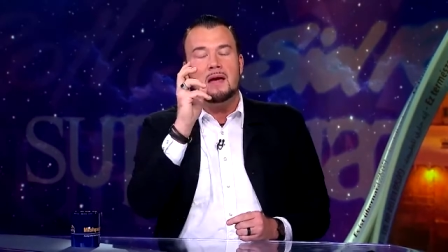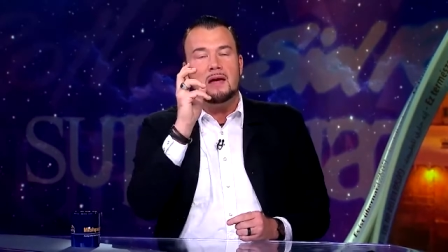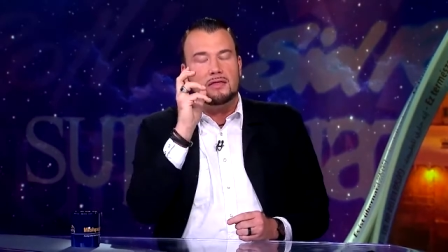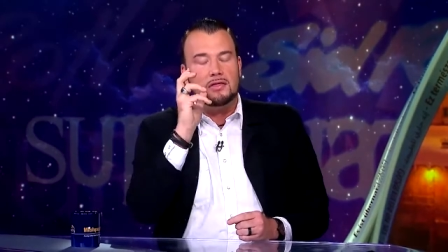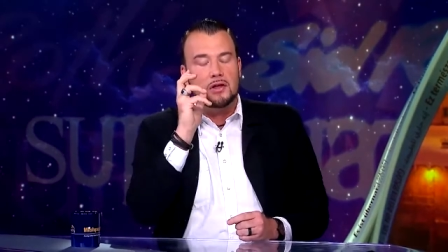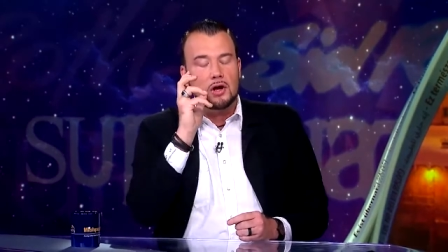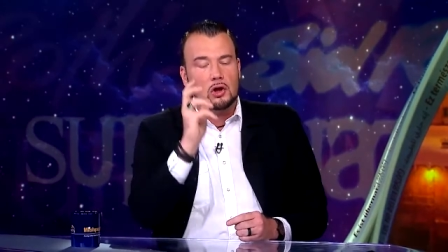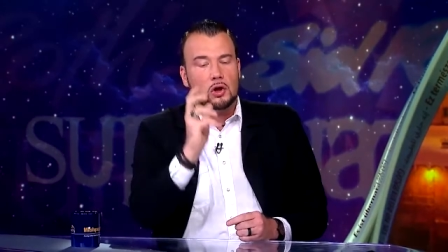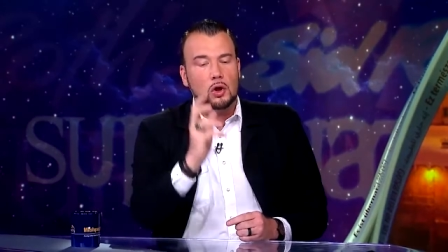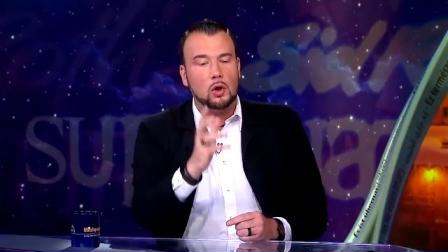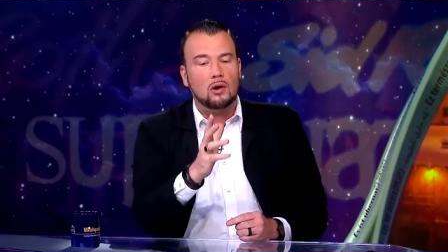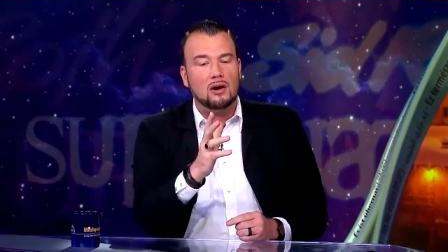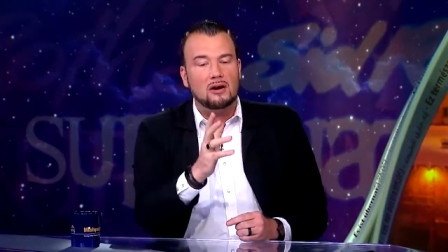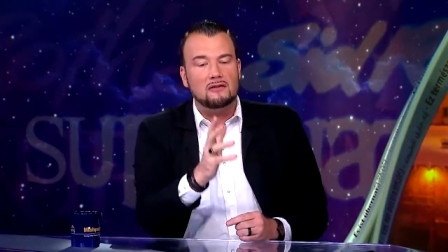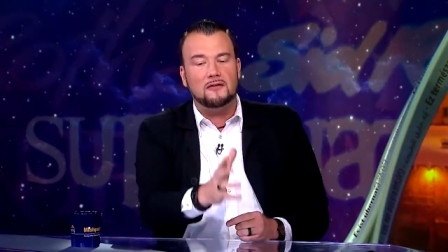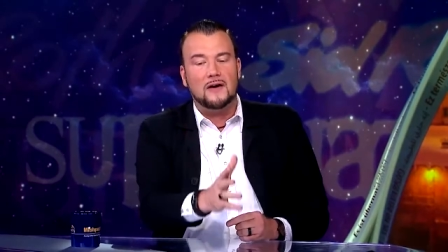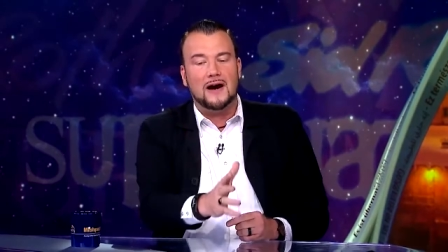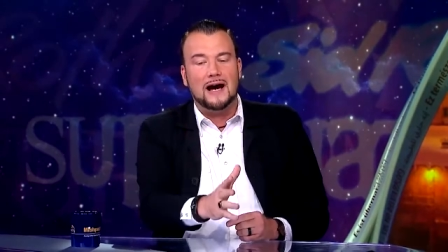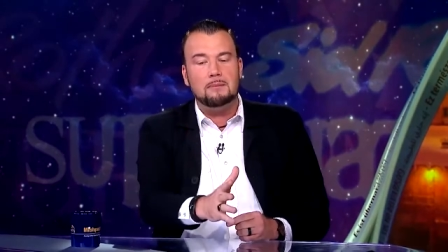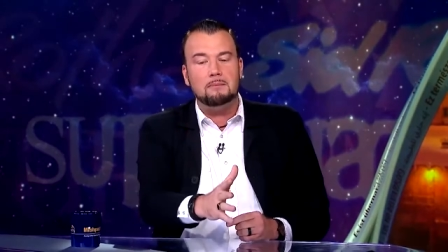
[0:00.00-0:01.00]
the
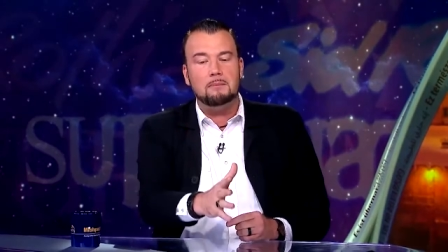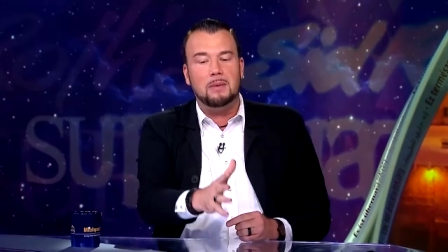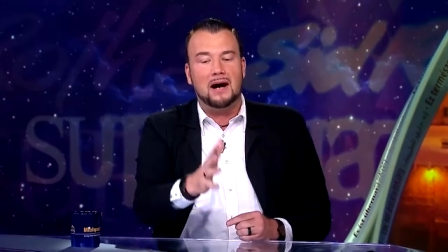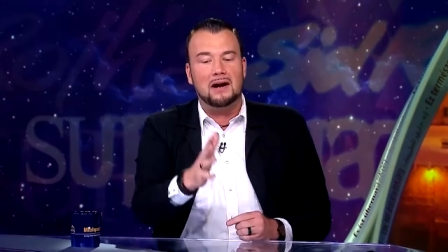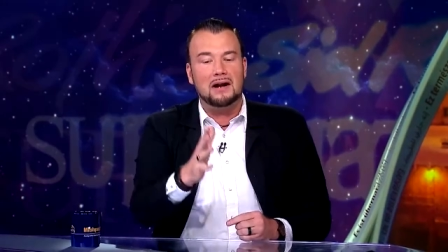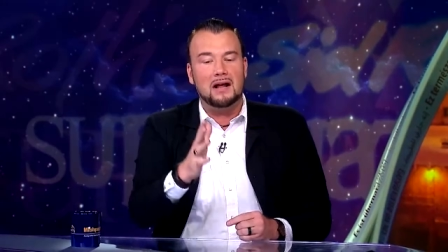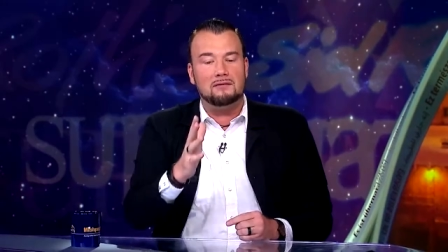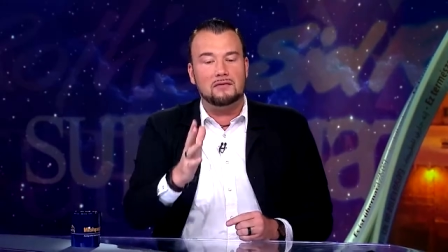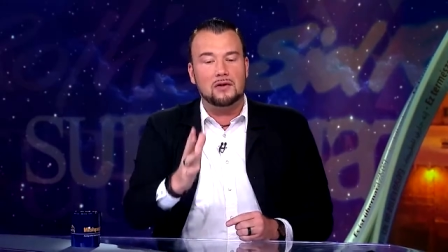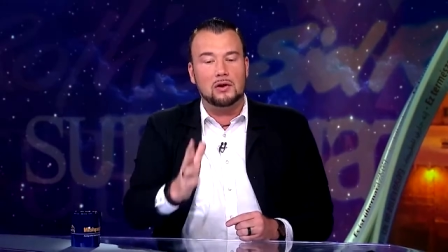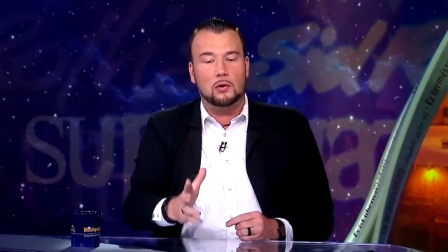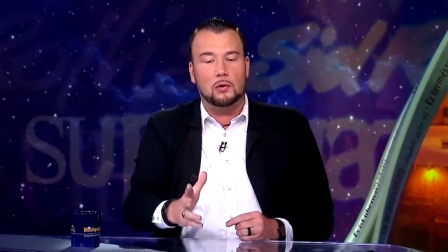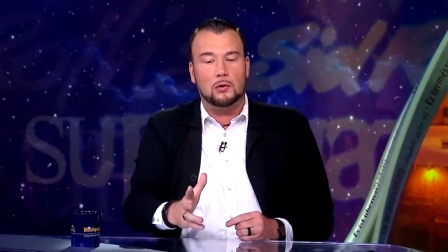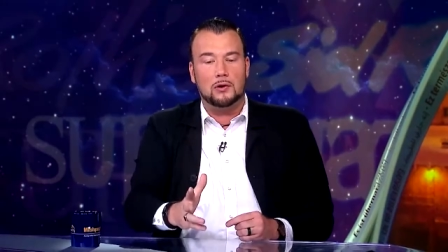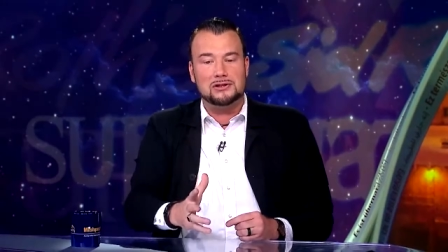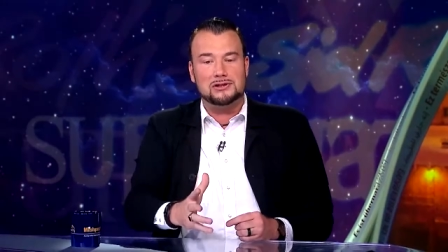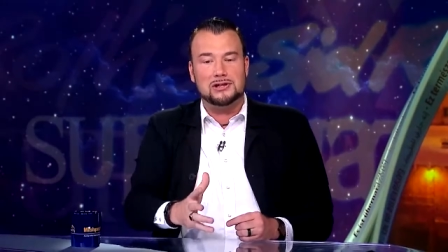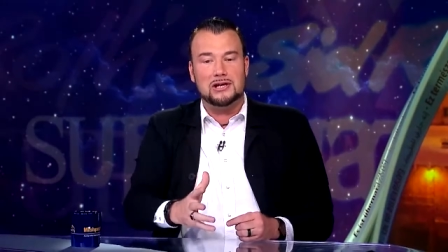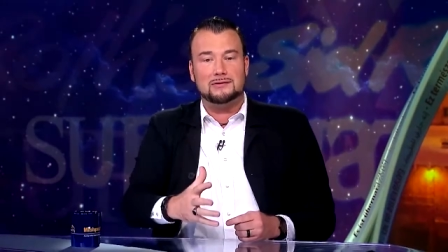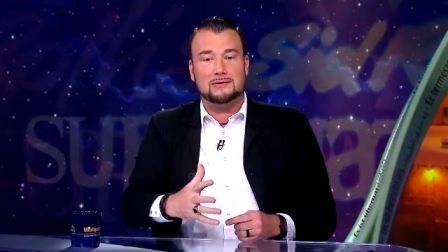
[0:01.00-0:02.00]
glorified body of the
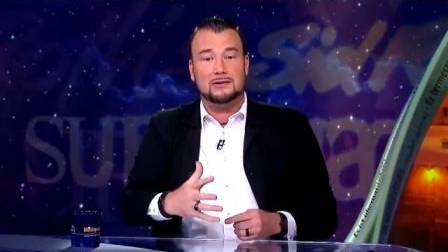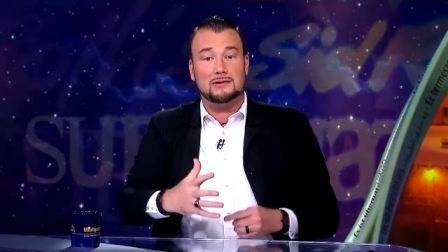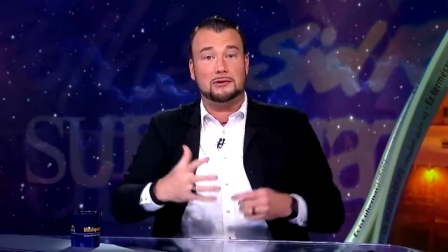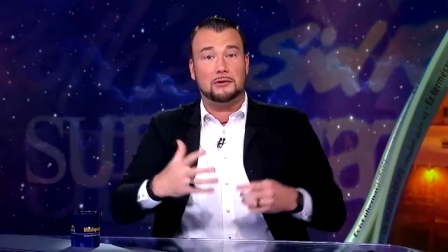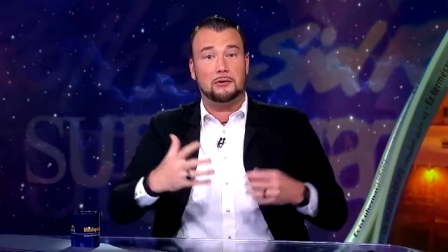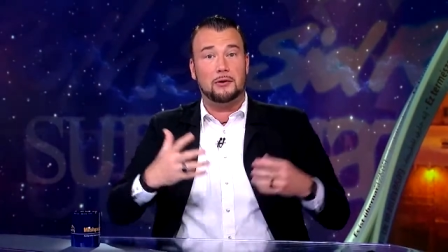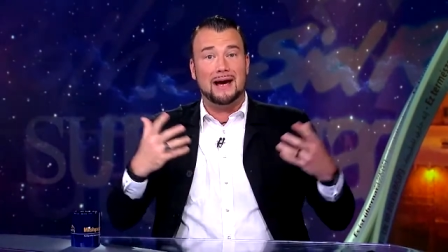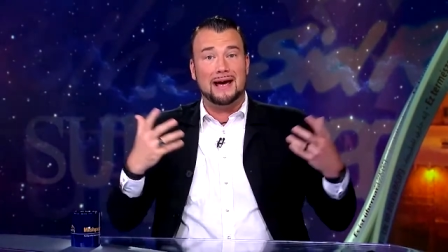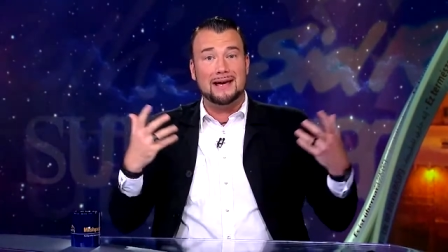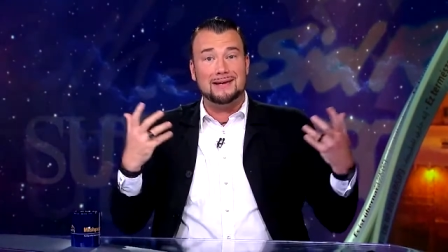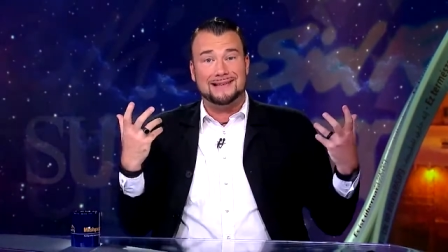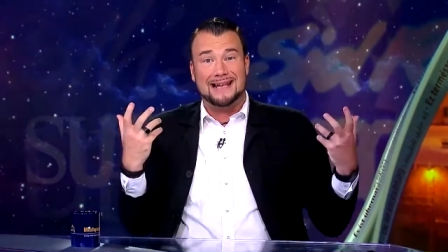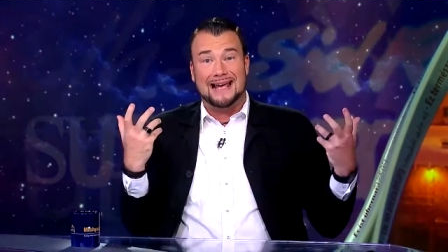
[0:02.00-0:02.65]
Lord Jesus Christ